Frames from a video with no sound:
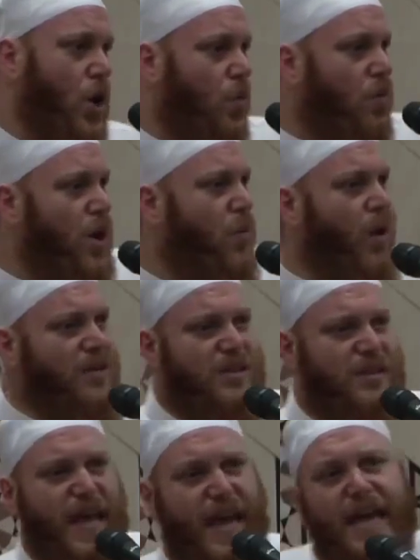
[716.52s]
We want
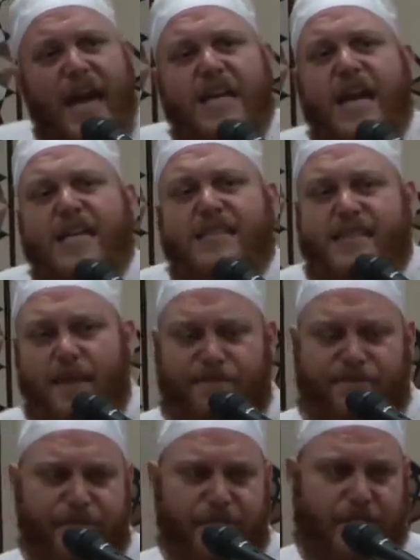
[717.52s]
to take a next step
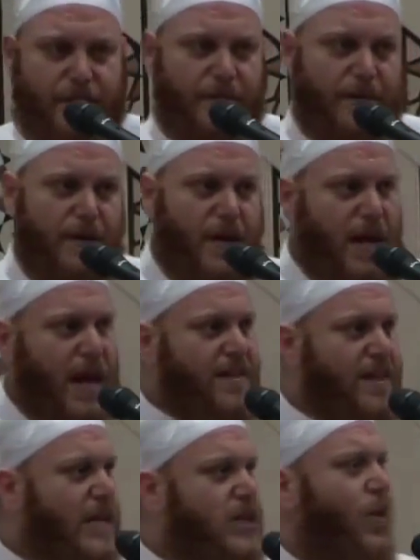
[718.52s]
further.
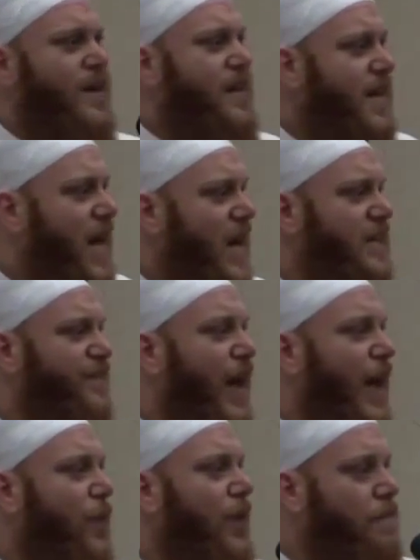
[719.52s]
And that's why the next
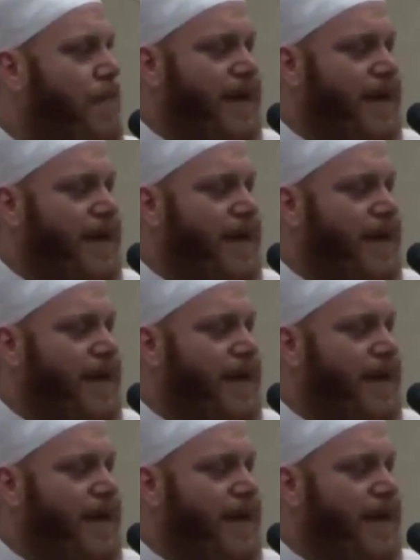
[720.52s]
following